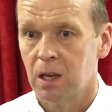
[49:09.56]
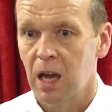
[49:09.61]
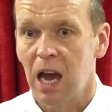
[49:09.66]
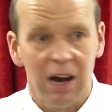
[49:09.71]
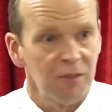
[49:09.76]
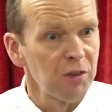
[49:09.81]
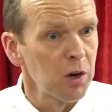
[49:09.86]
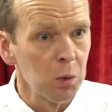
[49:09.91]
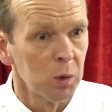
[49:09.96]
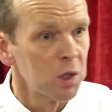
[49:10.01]

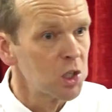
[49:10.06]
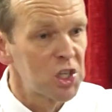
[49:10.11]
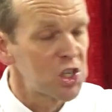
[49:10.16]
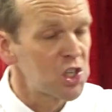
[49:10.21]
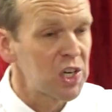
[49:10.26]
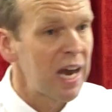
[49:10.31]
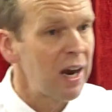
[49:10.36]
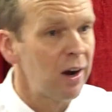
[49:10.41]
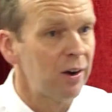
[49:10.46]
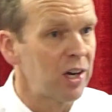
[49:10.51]
Everyone's
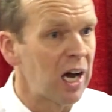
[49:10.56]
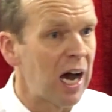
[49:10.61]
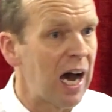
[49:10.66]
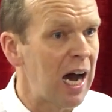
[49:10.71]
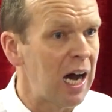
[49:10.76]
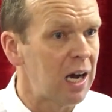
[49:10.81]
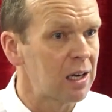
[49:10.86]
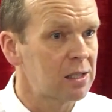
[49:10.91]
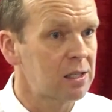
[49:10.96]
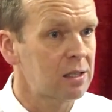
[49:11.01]
scared to
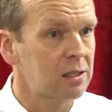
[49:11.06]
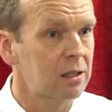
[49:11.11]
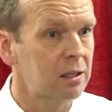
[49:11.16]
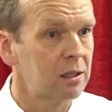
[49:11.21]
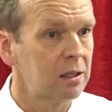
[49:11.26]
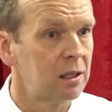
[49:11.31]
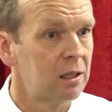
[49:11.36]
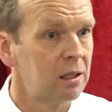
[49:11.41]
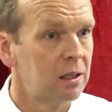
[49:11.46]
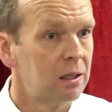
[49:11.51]
ask,
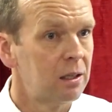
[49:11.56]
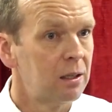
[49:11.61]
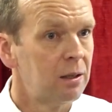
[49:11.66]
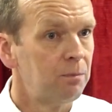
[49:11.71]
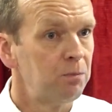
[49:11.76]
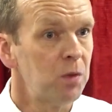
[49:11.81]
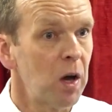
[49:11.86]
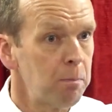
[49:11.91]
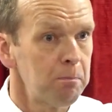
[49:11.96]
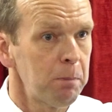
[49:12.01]

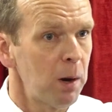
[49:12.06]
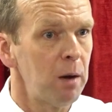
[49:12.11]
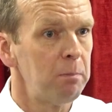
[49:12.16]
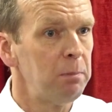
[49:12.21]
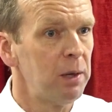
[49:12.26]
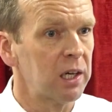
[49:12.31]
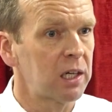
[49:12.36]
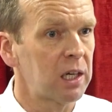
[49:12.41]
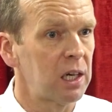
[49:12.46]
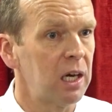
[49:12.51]
not
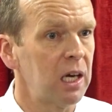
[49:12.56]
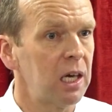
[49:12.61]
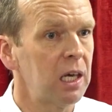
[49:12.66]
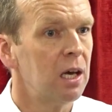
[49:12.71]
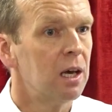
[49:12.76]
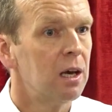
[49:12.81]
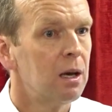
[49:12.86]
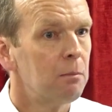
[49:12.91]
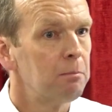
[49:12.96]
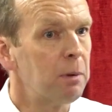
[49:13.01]
publicly,
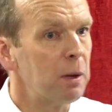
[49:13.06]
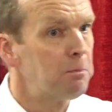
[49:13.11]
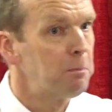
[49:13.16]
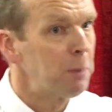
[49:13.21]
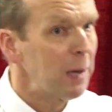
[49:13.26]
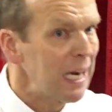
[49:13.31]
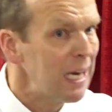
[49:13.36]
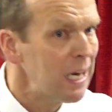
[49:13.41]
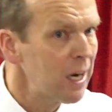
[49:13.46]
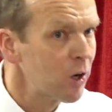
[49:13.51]
but
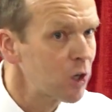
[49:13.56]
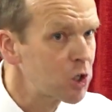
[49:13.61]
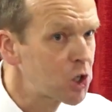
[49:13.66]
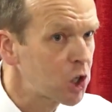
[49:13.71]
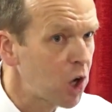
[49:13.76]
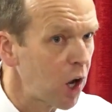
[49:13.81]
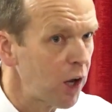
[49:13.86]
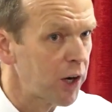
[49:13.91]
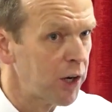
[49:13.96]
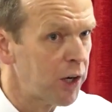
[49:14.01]
Peter's
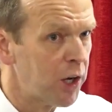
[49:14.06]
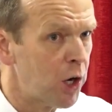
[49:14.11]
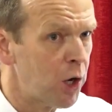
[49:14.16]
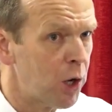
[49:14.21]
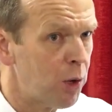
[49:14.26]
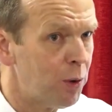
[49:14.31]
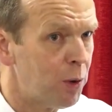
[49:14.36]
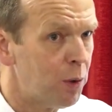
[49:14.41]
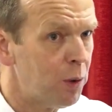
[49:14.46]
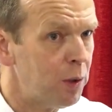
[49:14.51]
got to
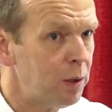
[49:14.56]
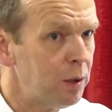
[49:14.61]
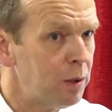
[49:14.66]
know.